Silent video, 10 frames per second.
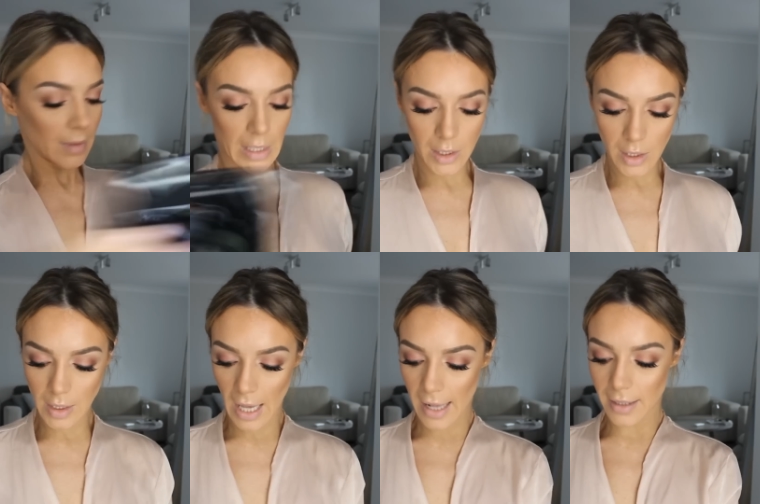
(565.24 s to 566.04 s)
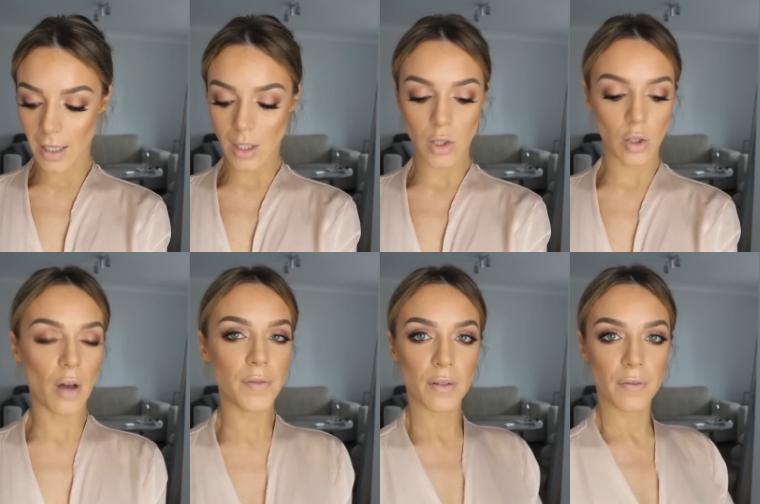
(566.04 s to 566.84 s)
This just adds a
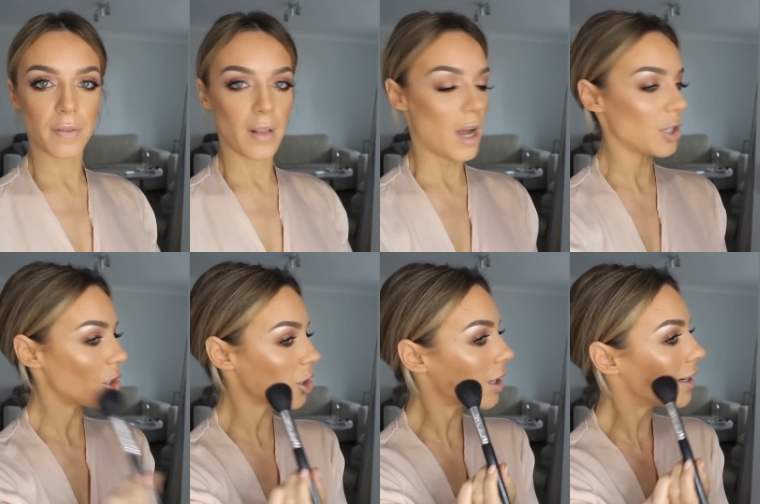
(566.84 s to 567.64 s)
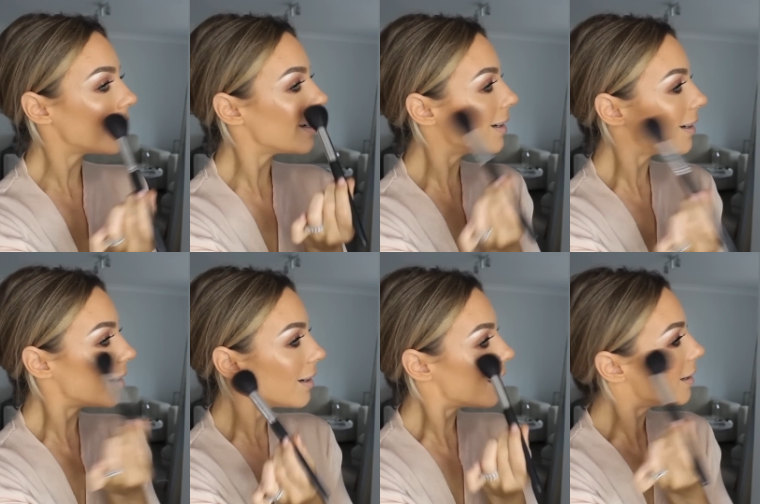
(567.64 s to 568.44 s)
soft flush
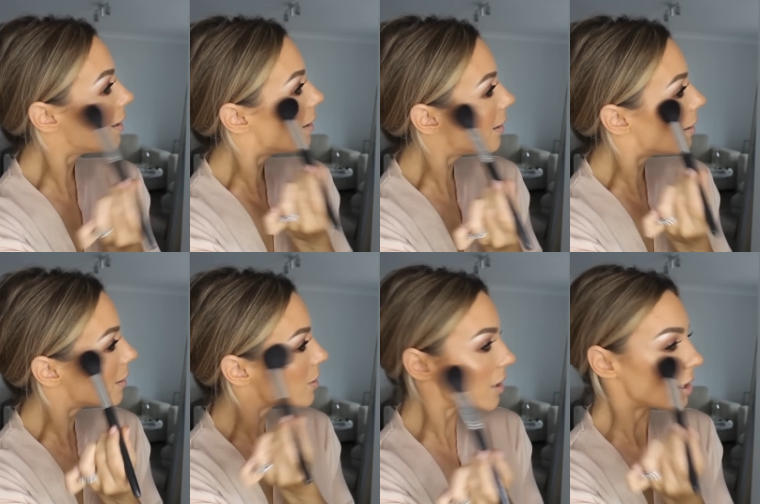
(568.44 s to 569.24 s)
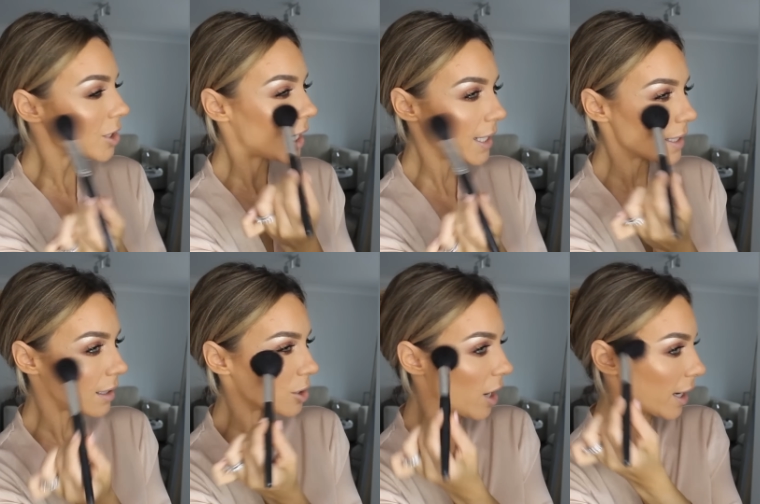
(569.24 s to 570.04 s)
to the cheeks, and
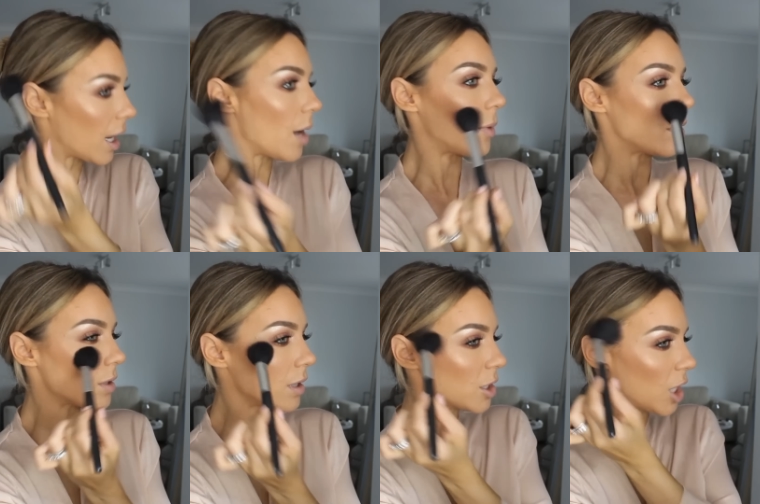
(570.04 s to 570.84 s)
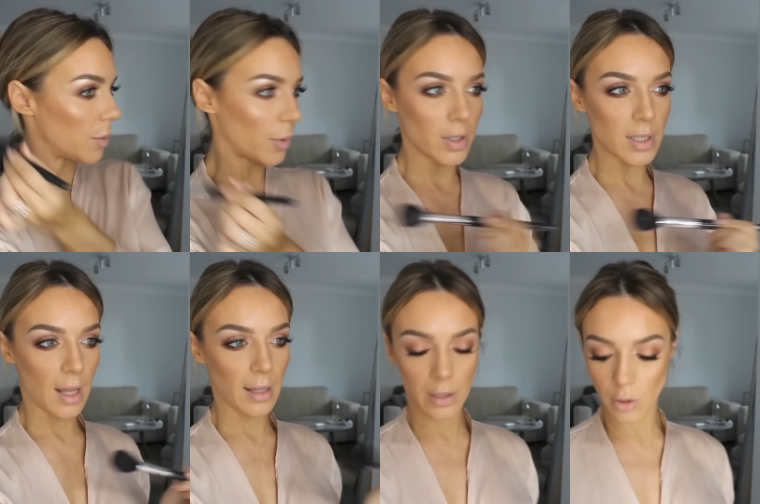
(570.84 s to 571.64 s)
I drag it up onto the cheekbone
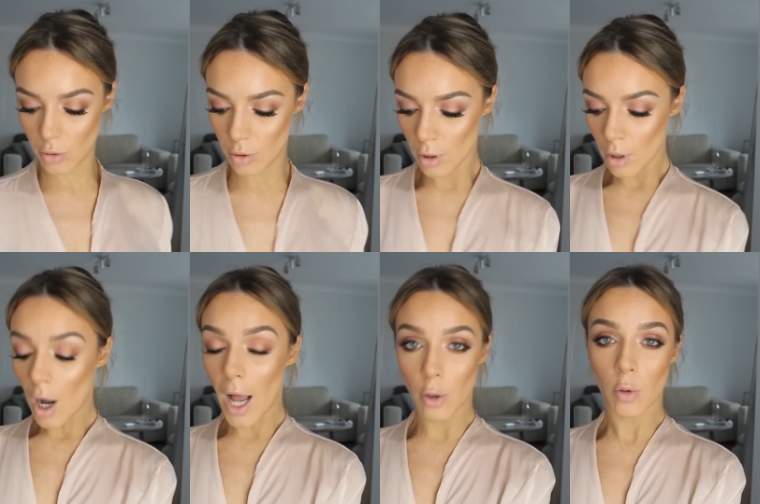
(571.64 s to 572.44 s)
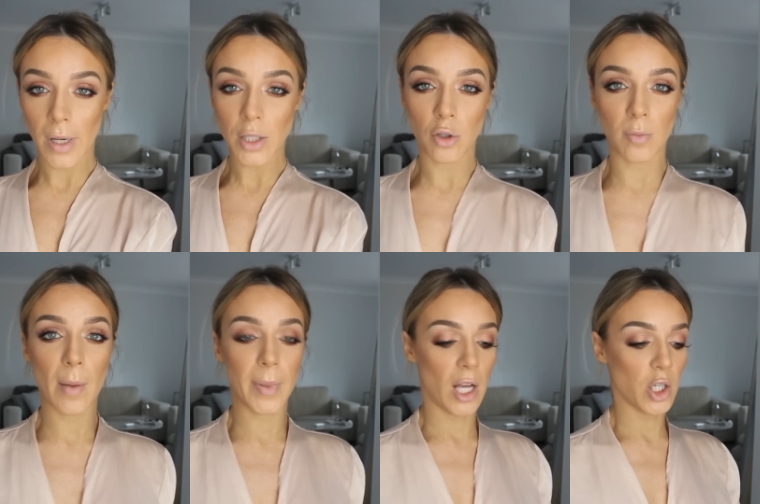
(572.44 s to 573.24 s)
slightly too. I always do
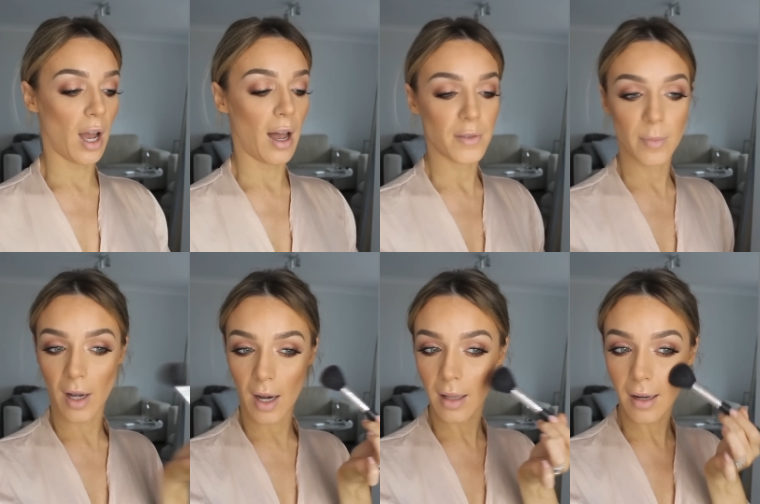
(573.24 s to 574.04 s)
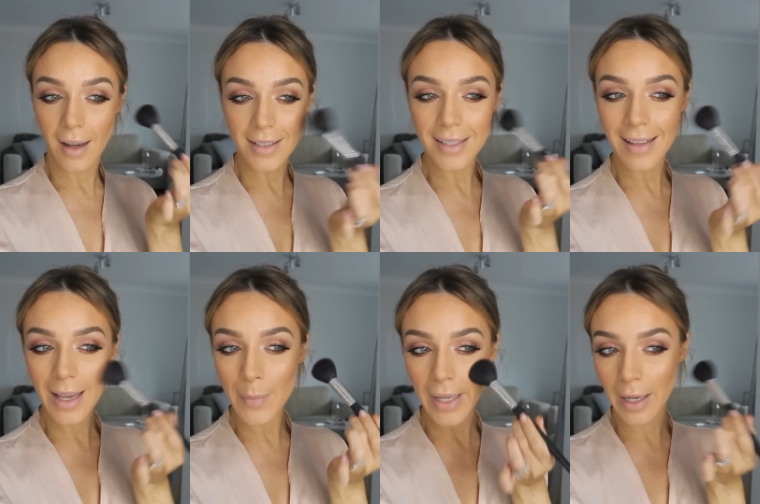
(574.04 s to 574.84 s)
my blush after my highlighter. I just
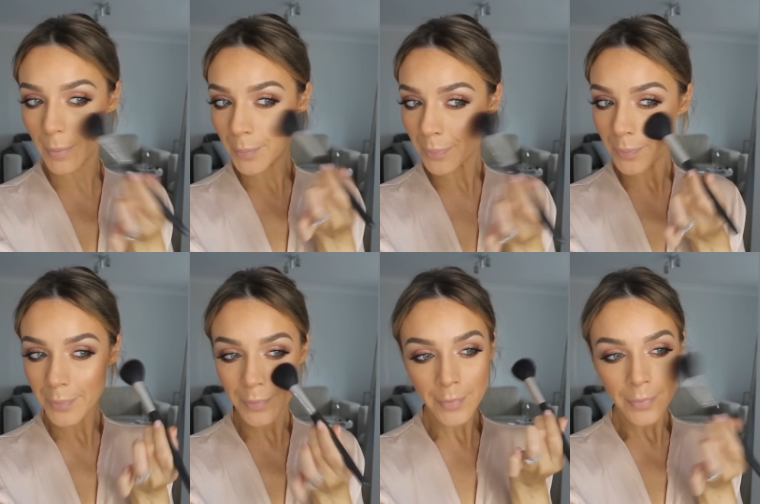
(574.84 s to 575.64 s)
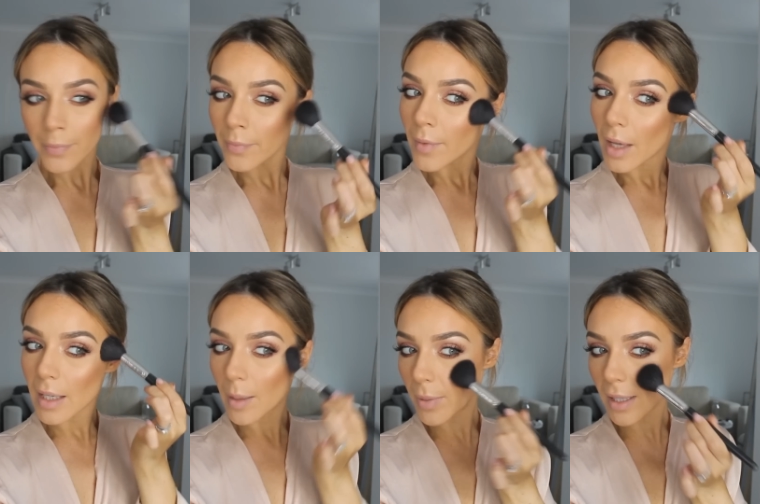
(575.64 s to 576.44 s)
like it better. I
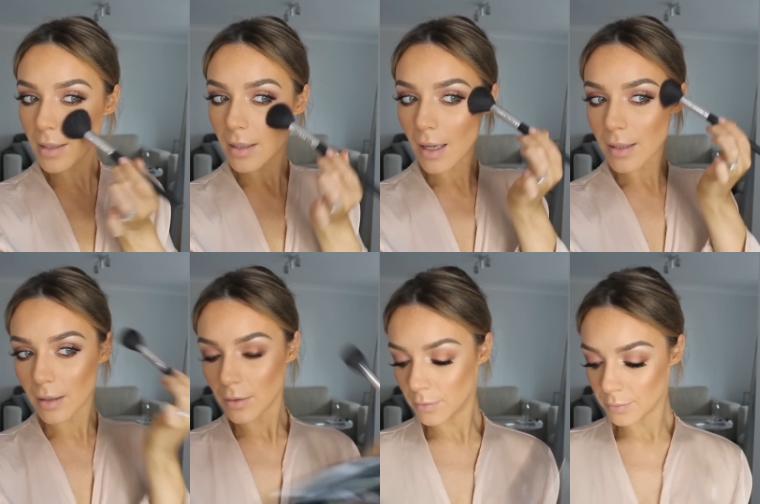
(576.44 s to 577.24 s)
think it blends nicer.